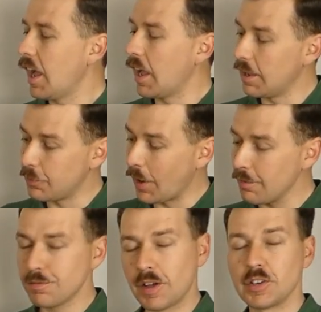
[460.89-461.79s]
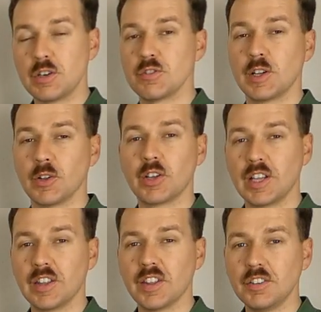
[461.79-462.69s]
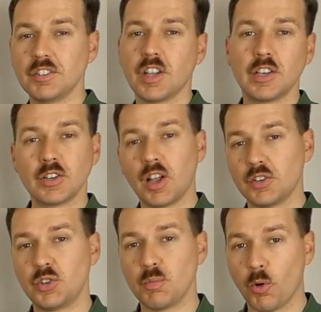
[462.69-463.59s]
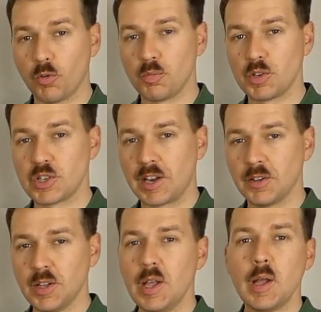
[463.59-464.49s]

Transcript: If you have found it interesting looking at this and you'd like to see more from the channel,